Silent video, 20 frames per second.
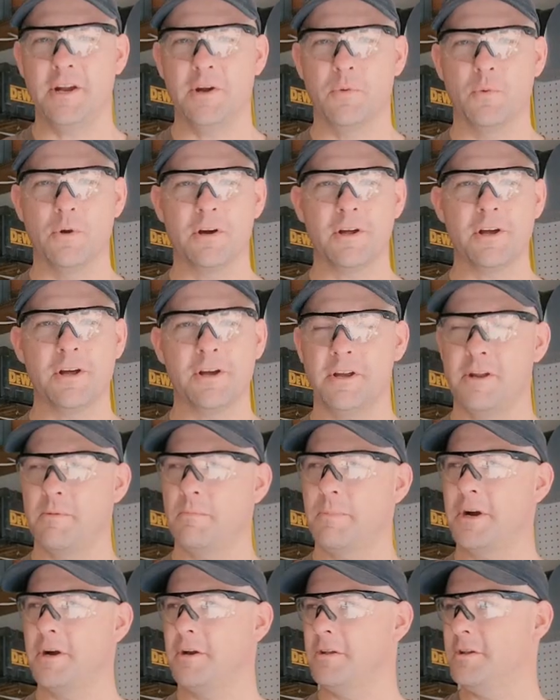kind of work on it
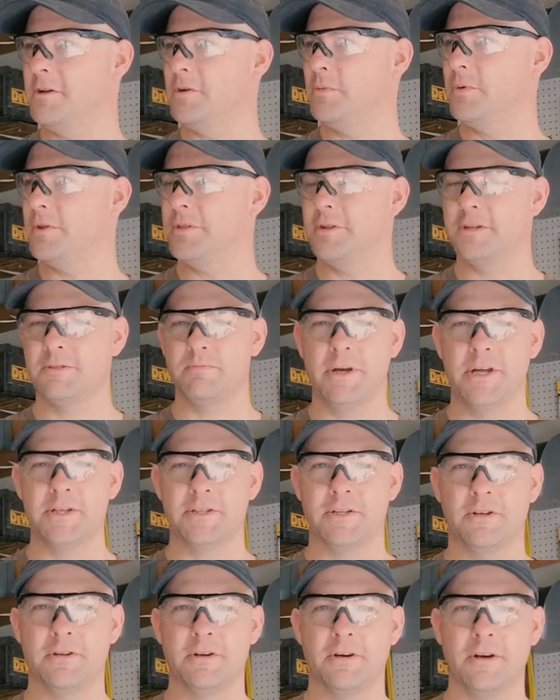in parallel with this
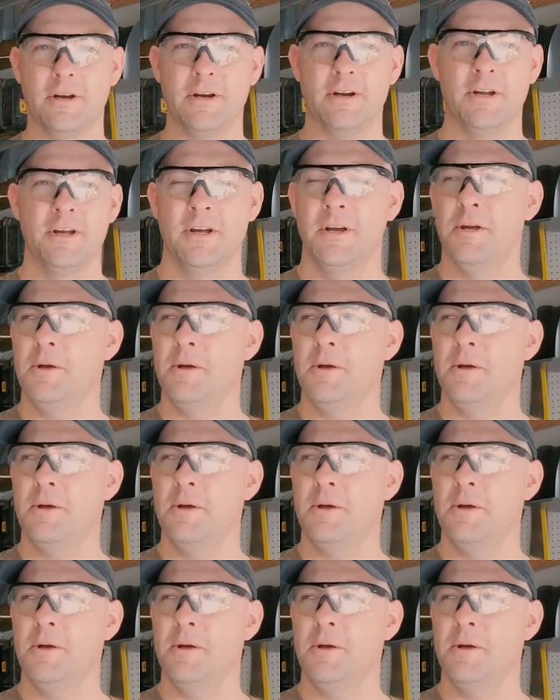bass guitar.